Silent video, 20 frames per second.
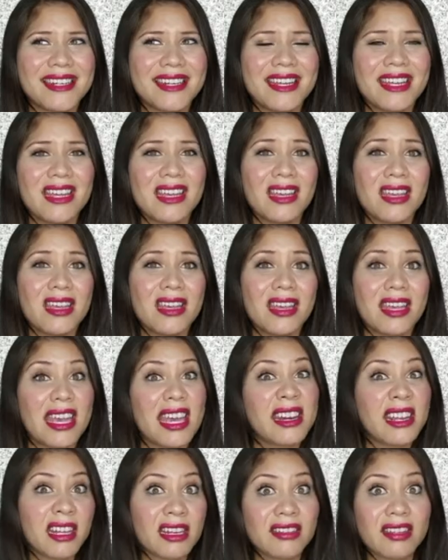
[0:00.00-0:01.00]
for a
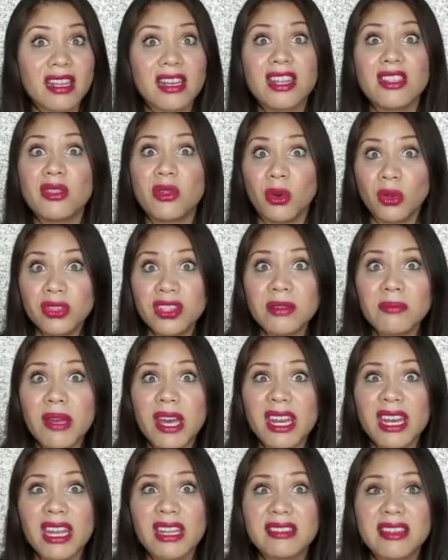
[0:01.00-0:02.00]
refill
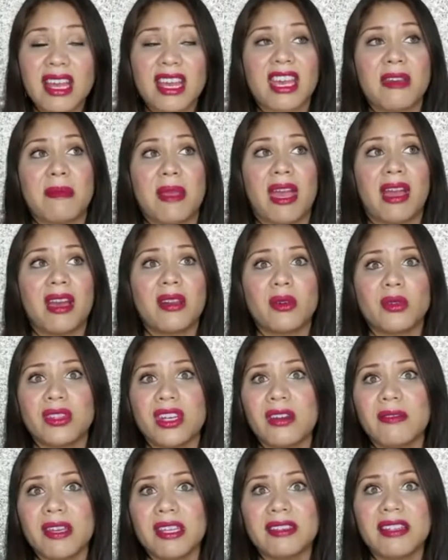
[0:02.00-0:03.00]
and
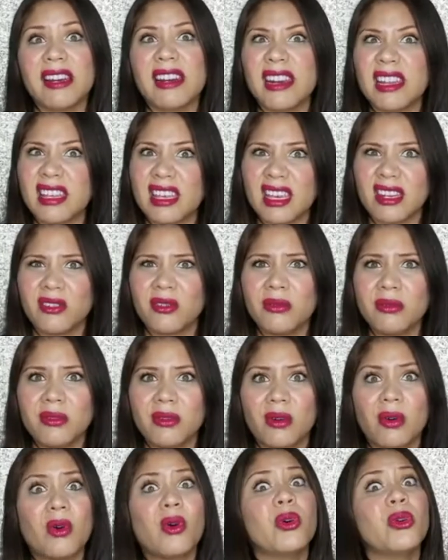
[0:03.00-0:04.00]
I just
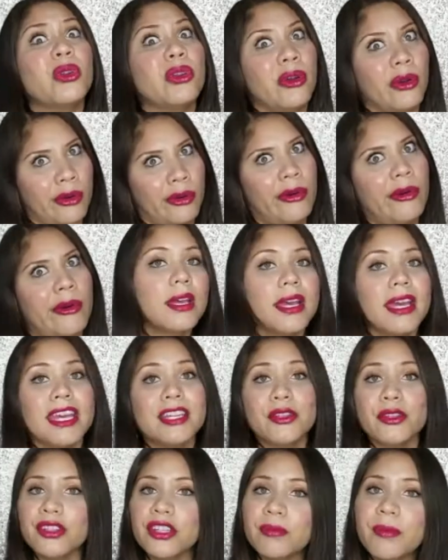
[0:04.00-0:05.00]
didn't want to. So
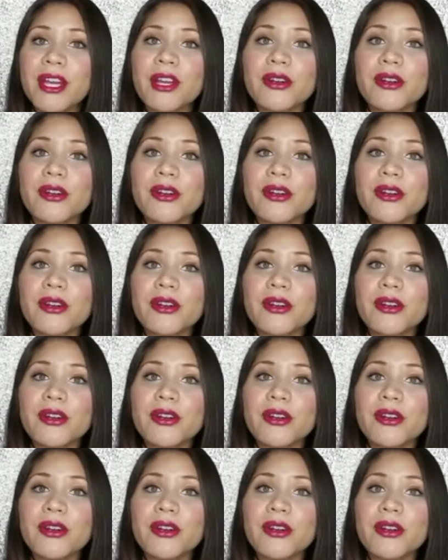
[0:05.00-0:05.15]
then I